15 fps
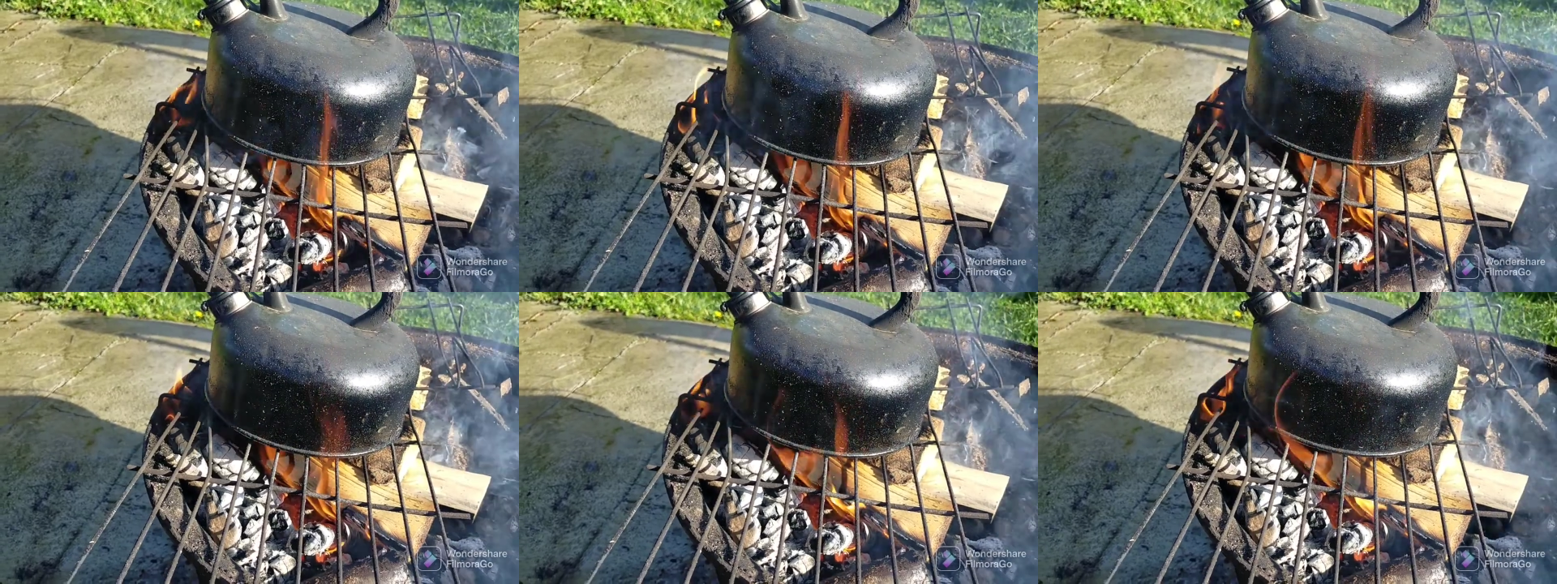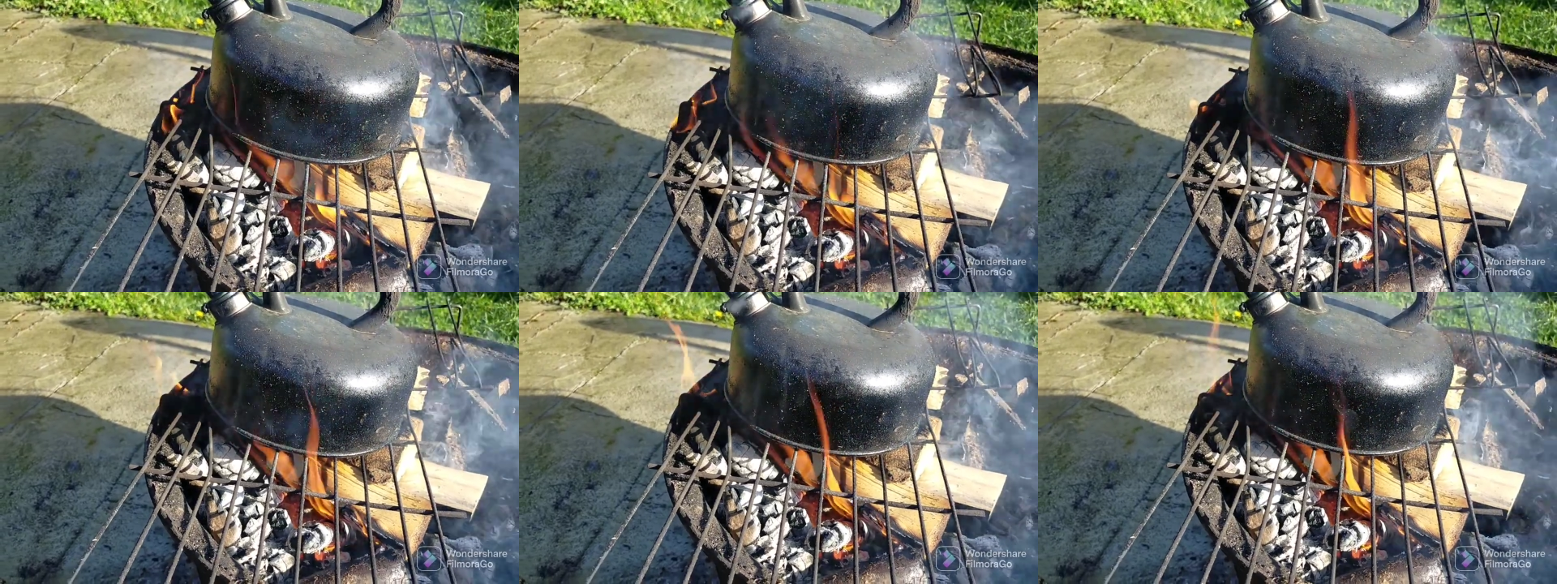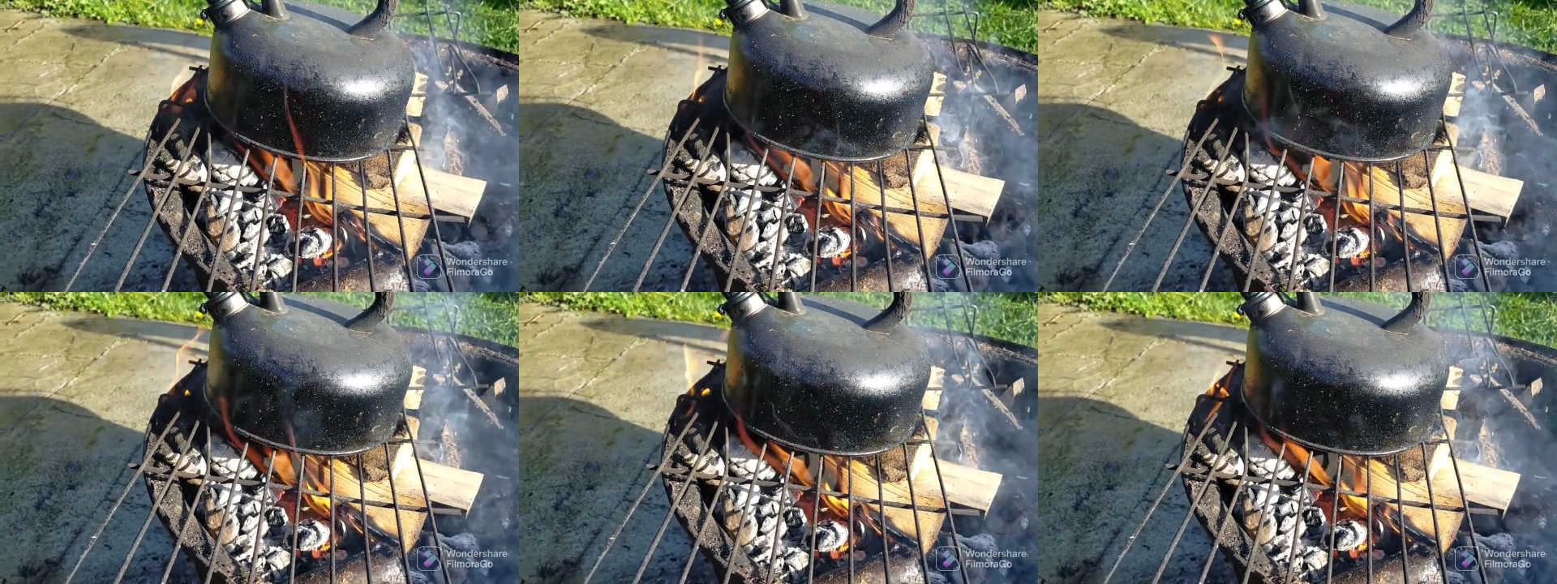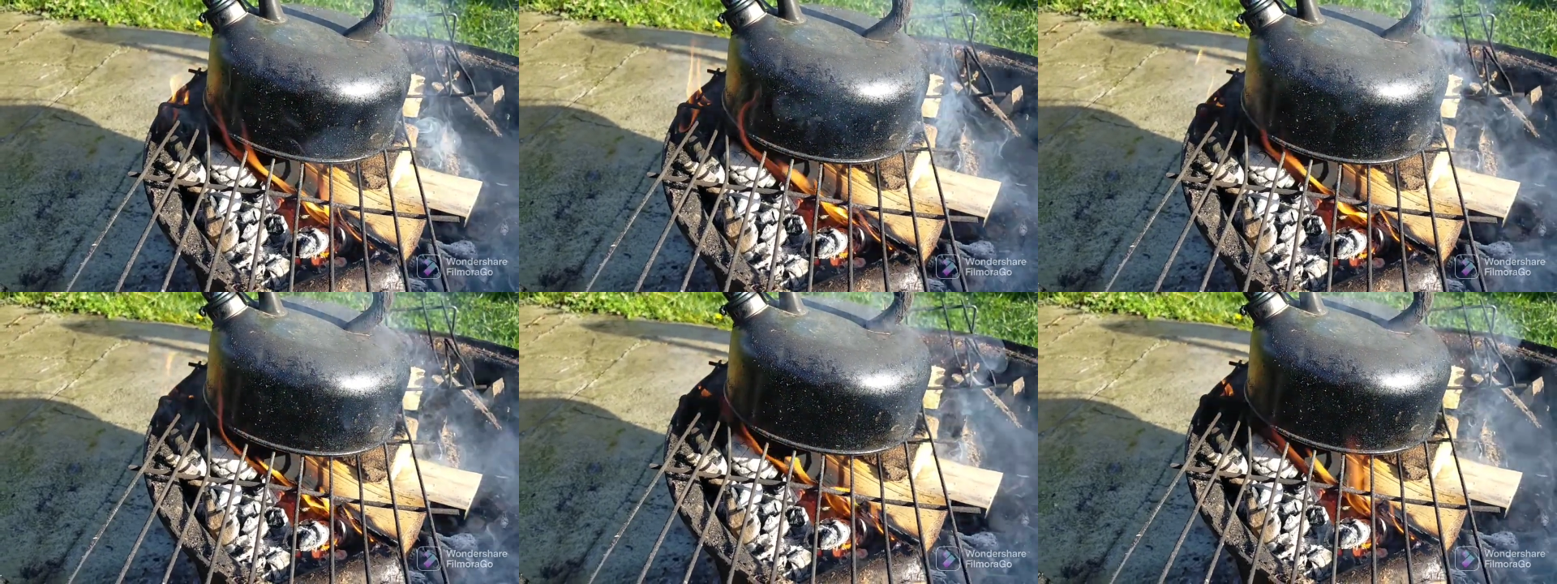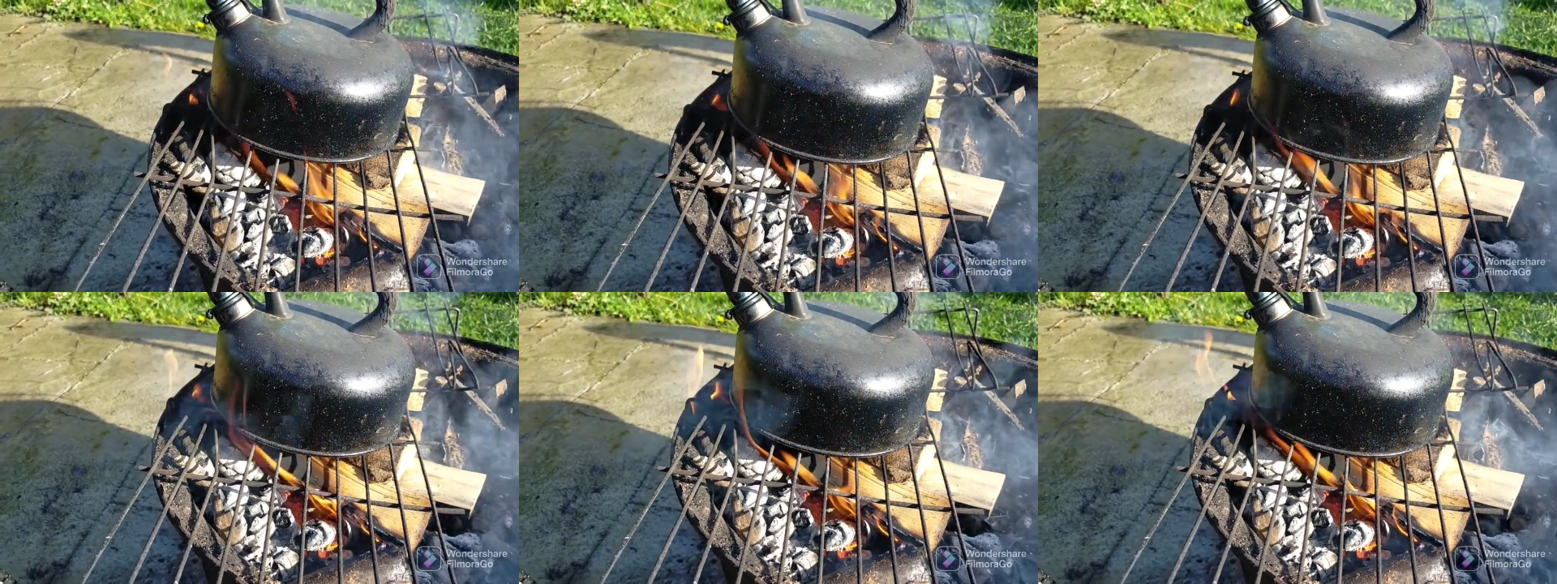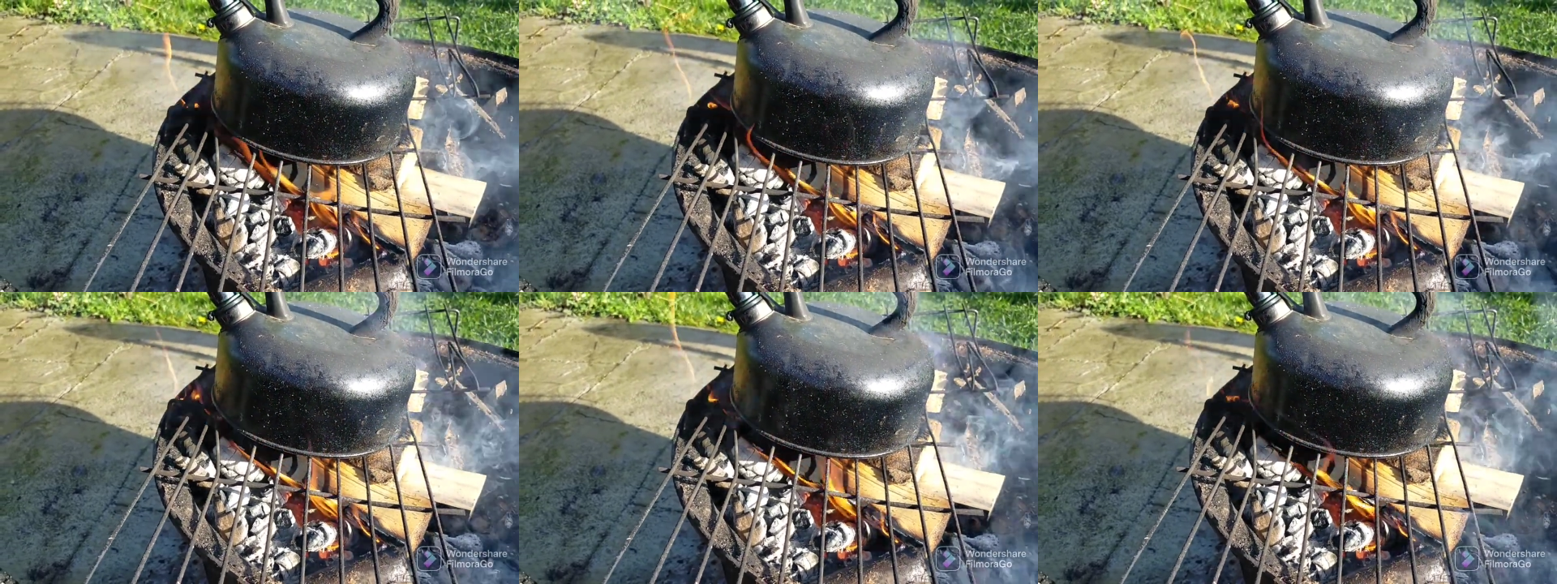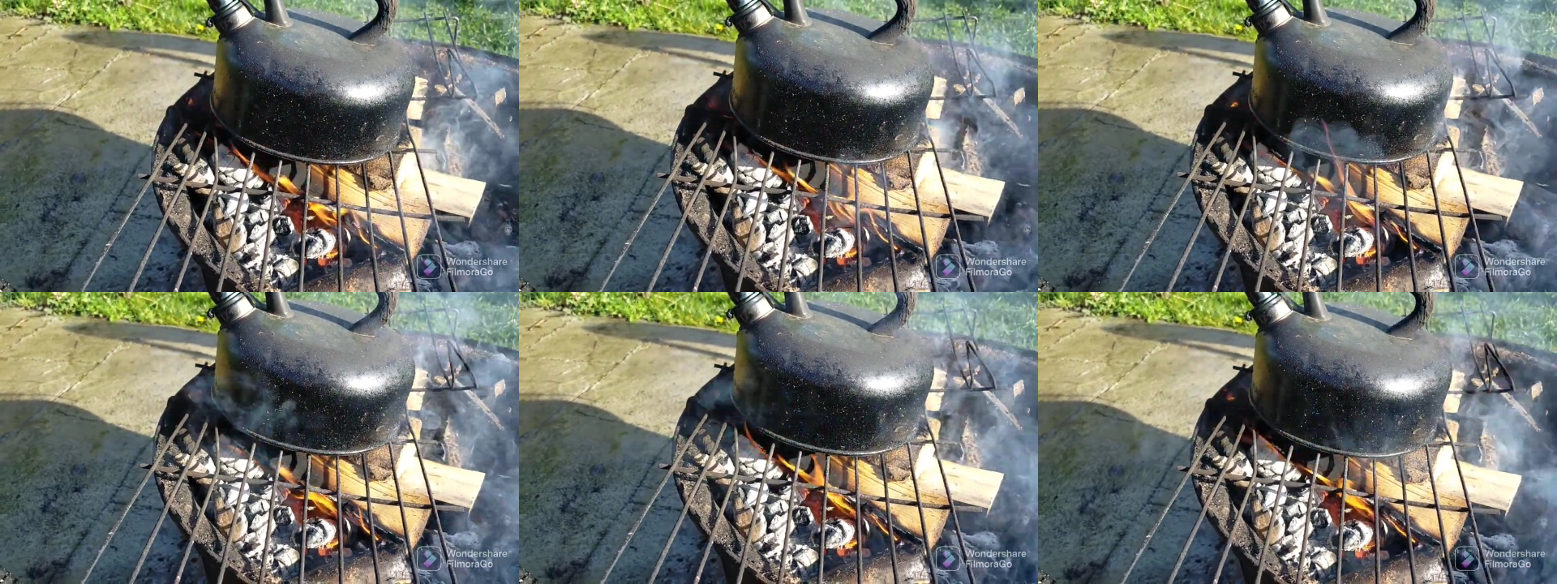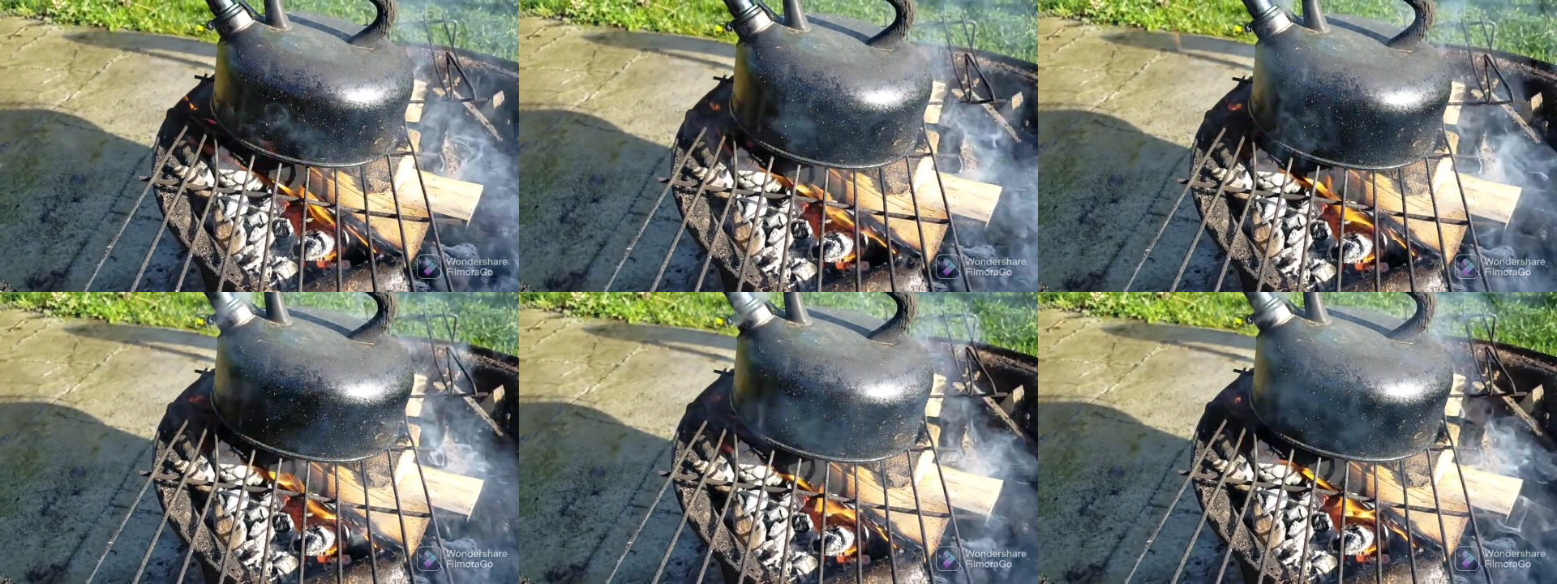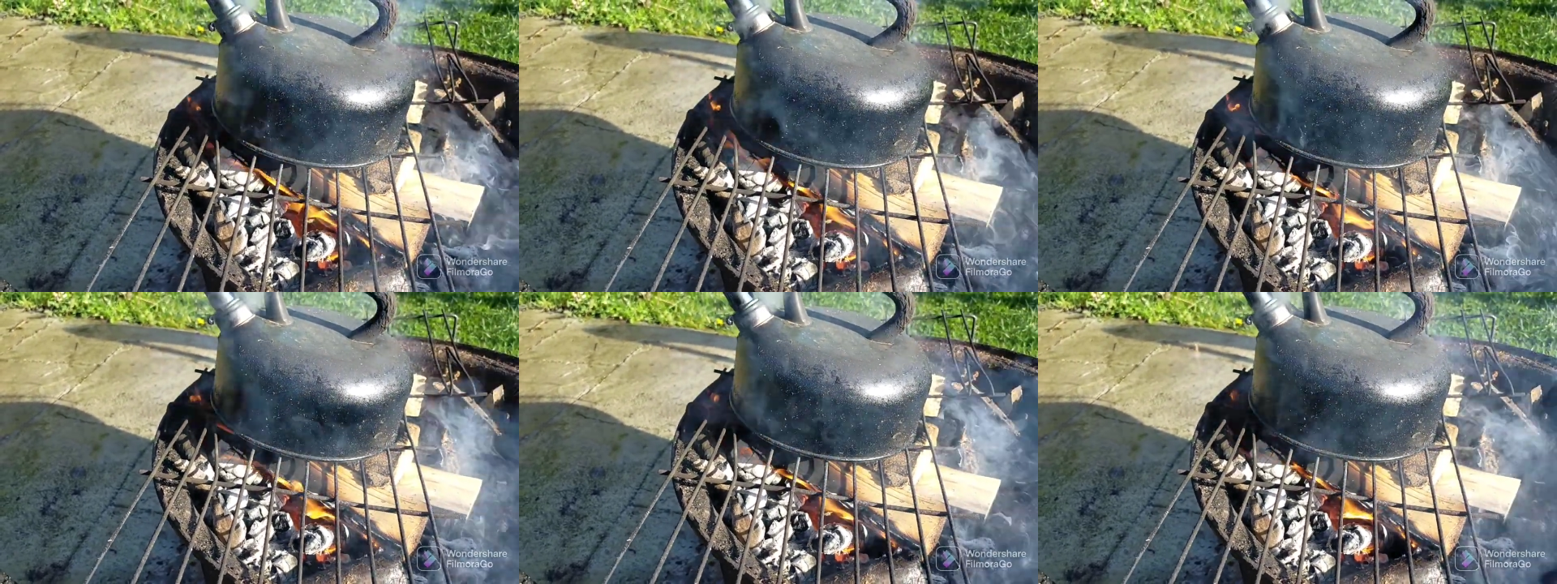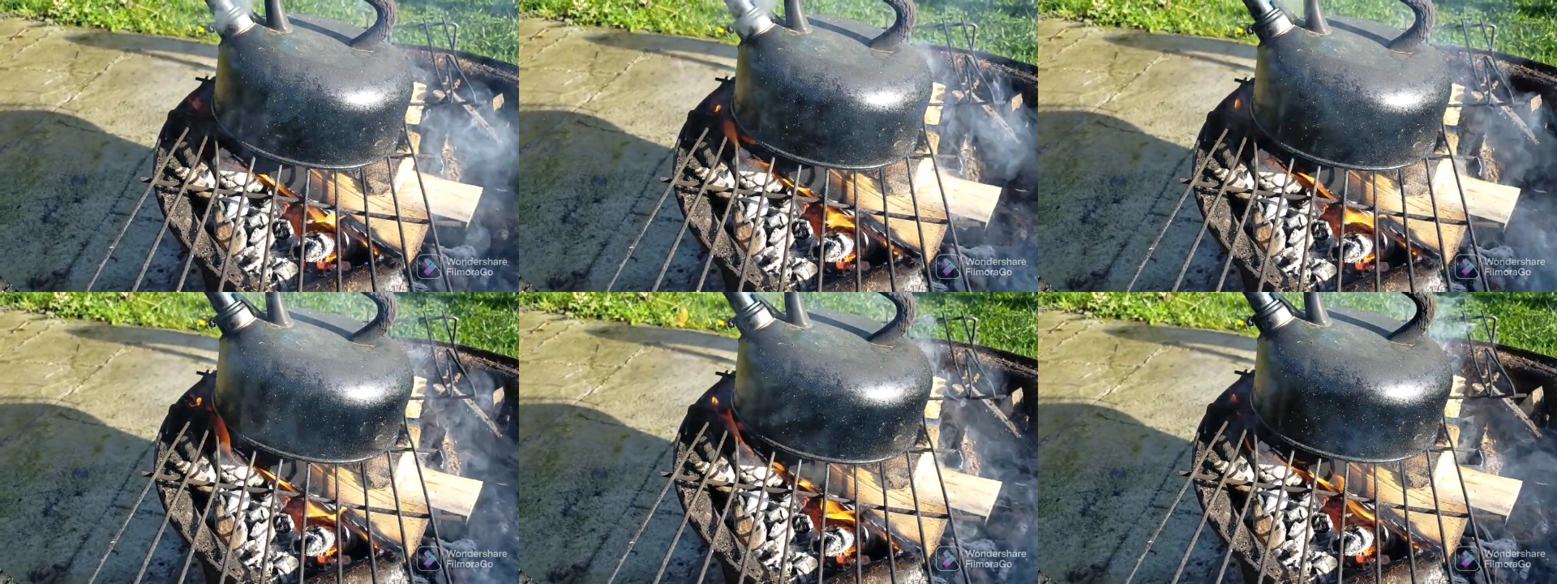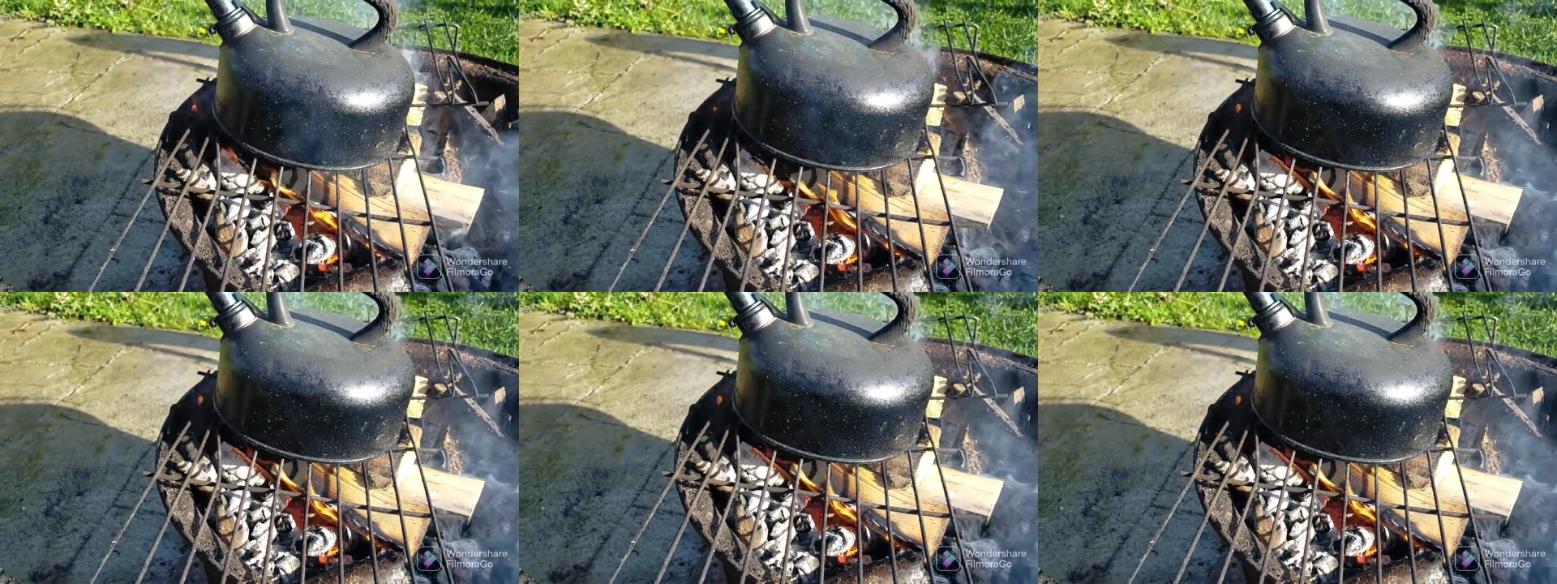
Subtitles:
Nobody's mouth can be seen.